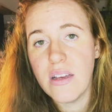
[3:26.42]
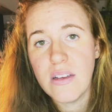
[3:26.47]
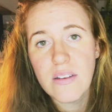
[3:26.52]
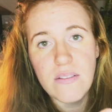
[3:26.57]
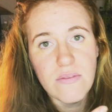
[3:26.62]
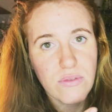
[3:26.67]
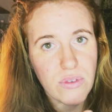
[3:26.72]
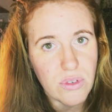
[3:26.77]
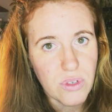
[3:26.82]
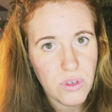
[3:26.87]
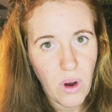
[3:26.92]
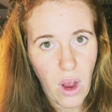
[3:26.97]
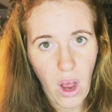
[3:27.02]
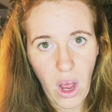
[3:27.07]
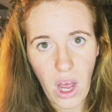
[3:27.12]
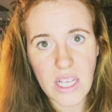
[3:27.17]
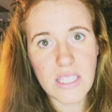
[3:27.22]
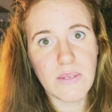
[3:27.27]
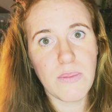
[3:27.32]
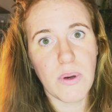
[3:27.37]
through
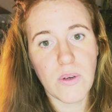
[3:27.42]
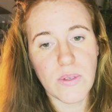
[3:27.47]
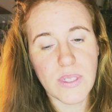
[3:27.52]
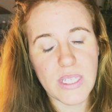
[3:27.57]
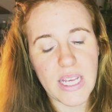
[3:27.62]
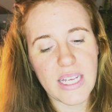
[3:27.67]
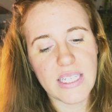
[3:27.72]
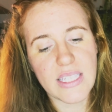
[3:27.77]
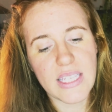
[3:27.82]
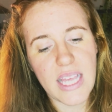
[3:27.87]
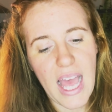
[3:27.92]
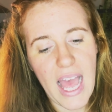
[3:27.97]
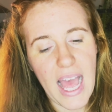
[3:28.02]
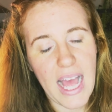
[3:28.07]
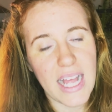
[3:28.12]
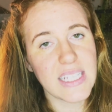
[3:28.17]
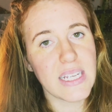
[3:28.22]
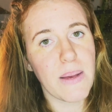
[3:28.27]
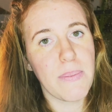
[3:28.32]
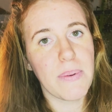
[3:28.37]
osmosis,
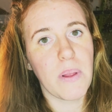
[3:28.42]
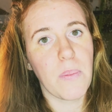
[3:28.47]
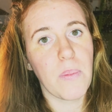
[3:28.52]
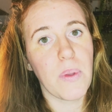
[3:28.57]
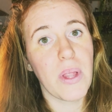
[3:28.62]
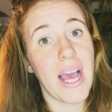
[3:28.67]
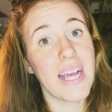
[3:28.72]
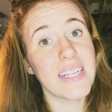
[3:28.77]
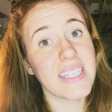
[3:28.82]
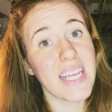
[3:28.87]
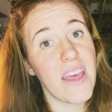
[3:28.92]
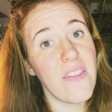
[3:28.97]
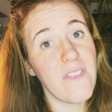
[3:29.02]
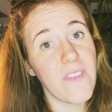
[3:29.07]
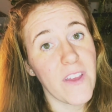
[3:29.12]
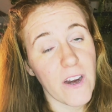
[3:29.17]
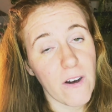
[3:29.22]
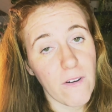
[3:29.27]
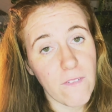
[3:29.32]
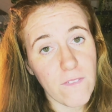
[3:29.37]
end up in the plant, and
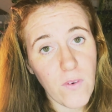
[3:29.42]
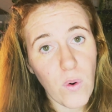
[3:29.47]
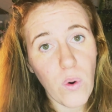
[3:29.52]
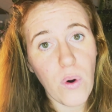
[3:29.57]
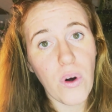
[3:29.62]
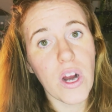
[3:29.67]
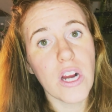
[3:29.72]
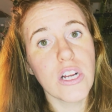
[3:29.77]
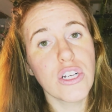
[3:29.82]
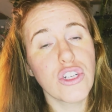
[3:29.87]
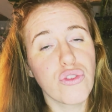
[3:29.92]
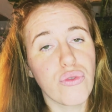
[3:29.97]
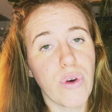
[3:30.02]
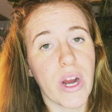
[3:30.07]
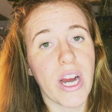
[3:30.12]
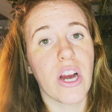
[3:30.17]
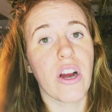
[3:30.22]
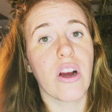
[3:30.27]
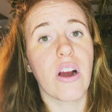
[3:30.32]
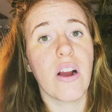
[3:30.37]
therefore
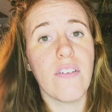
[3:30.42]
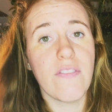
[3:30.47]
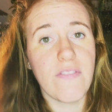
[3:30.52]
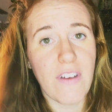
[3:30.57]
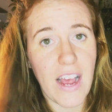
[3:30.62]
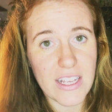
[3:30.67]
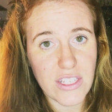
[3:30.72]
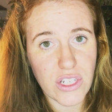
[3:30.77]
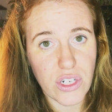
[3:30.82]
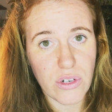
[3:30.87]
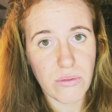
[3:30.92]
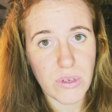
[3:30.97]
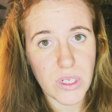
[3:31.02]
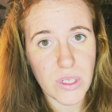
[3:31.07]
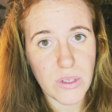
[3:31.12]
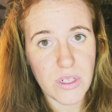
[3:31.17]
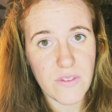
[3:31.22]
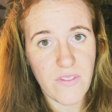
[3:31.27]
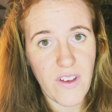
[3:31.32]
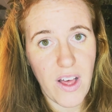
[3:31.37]
trigger faster
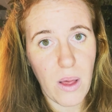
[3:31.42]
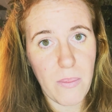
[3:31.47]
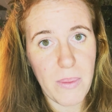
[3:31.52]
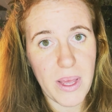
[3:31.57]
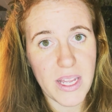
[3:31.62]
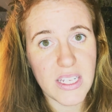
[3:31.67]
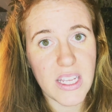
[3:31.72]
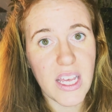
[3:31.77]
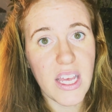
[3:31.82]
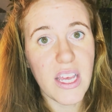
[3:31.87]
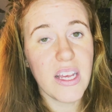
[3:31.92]
root development.